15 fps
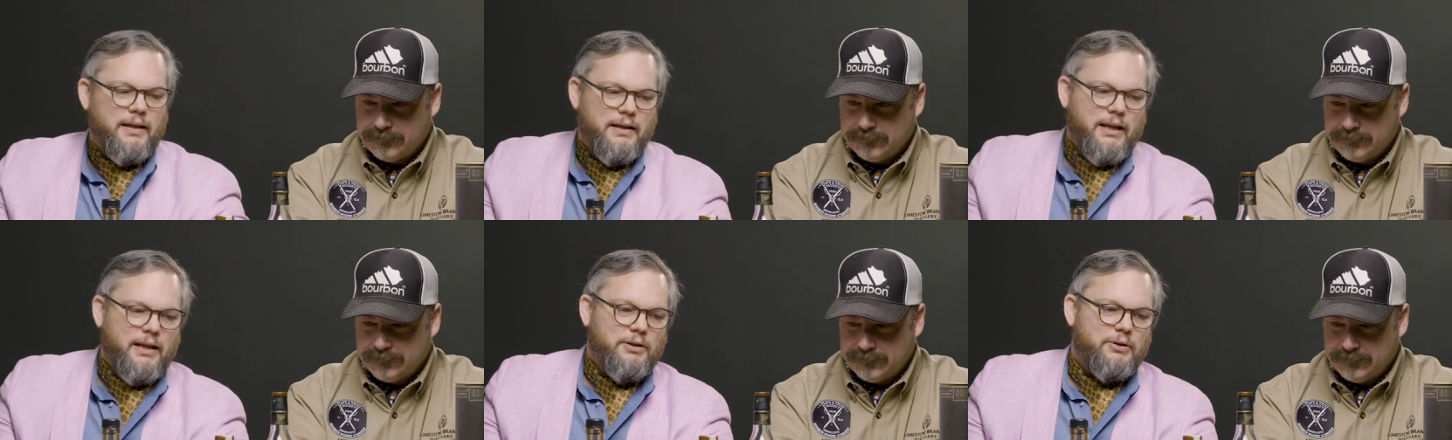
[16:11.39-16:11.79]
Speaker 1: He,
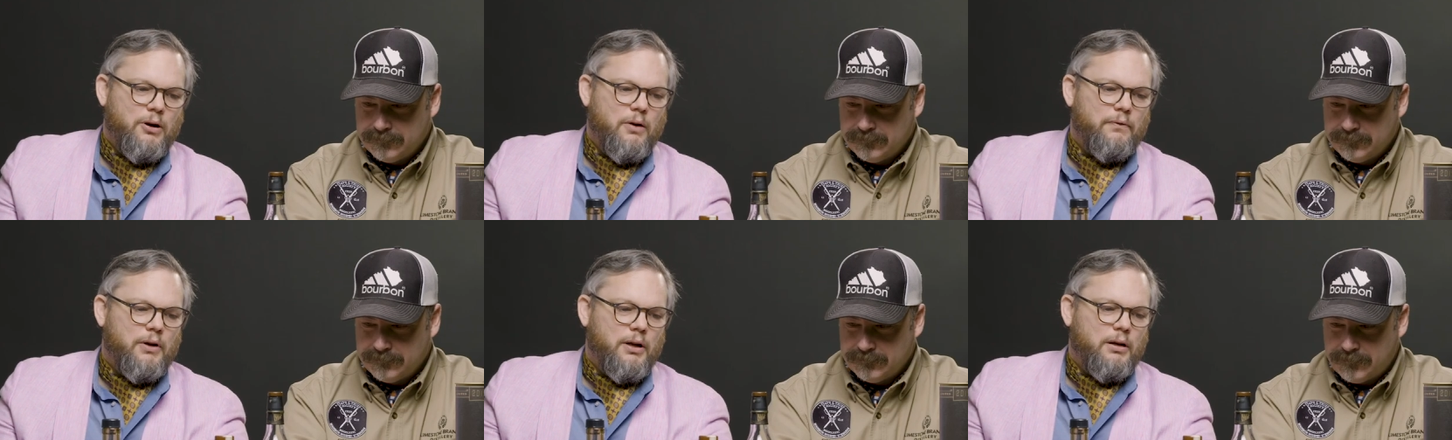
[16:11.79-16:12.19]
he
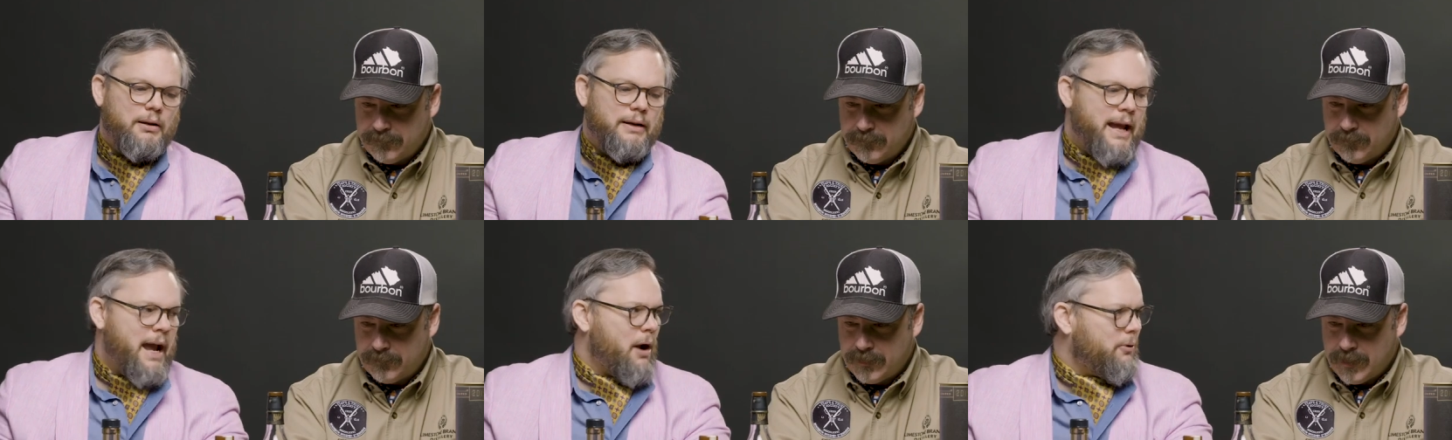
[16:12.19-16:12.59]
drove a,
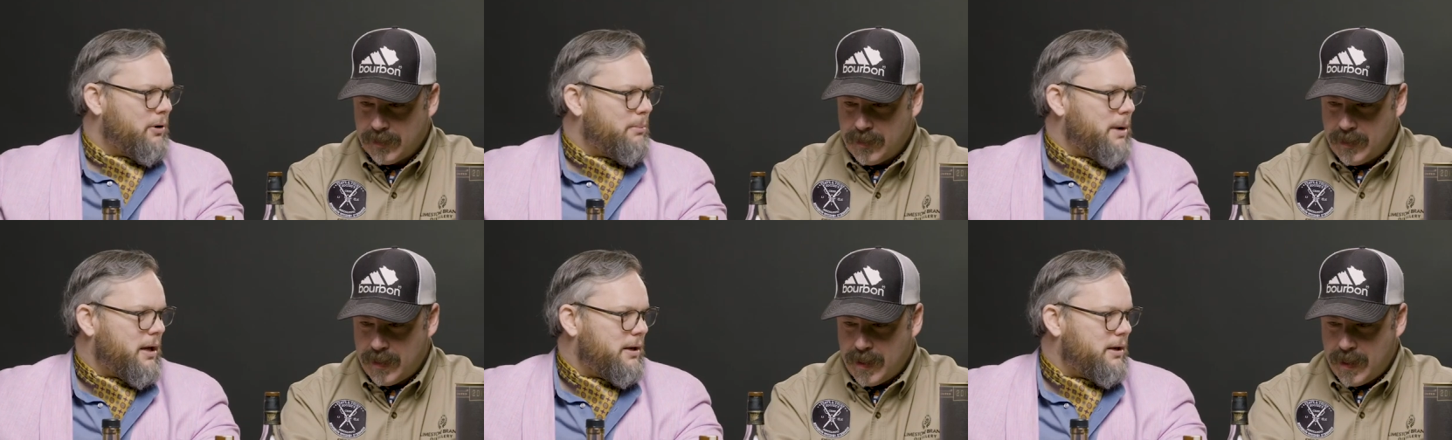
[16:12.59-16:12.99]
an hour
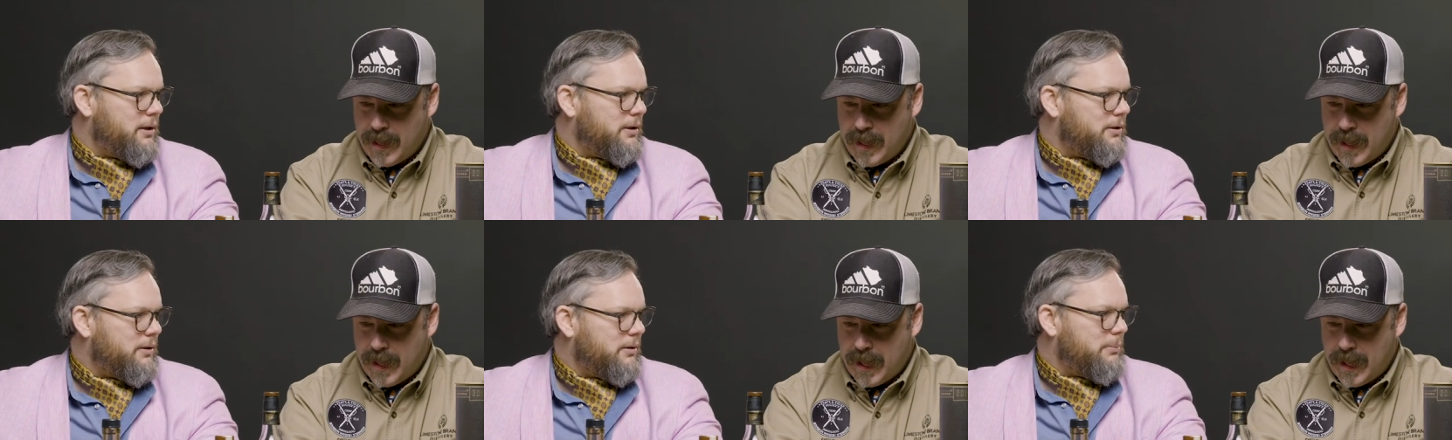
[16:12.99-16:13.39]
about
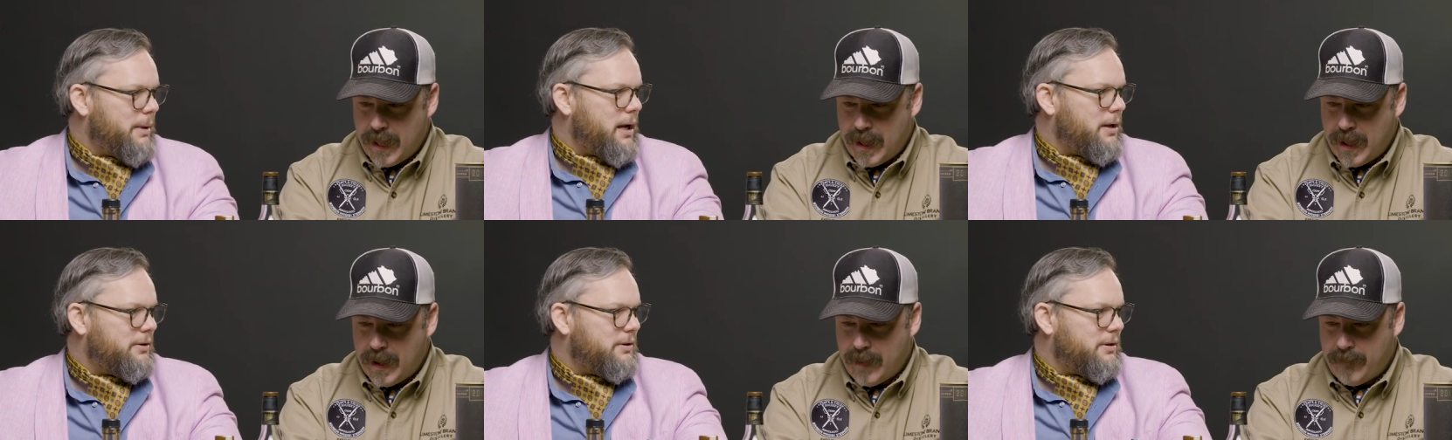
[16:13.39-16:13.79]
here,
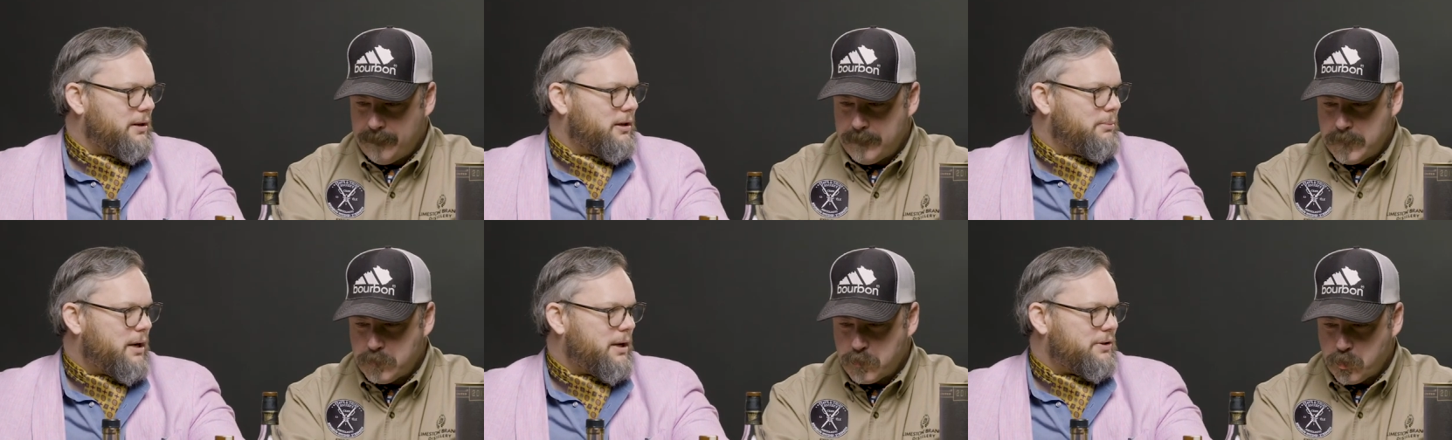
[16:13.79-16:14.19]
about
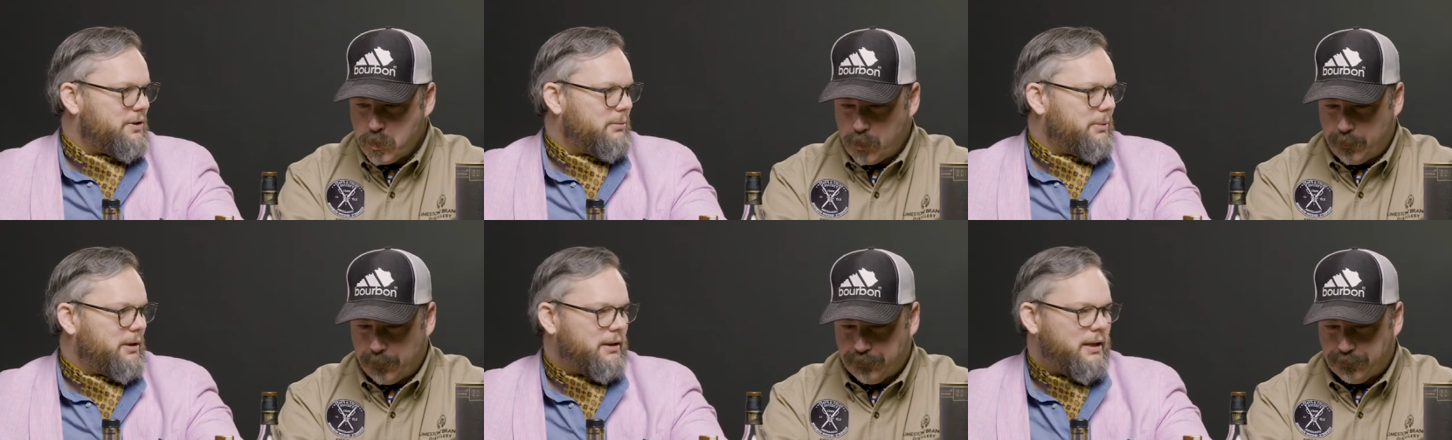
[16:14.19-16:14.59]
here, about
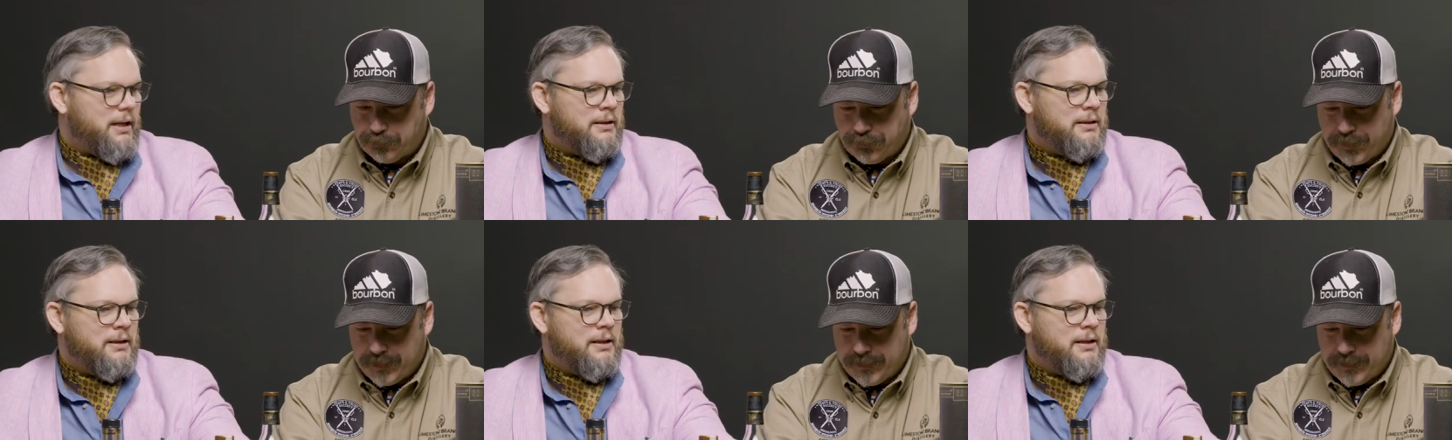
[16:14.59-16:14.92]
something like that.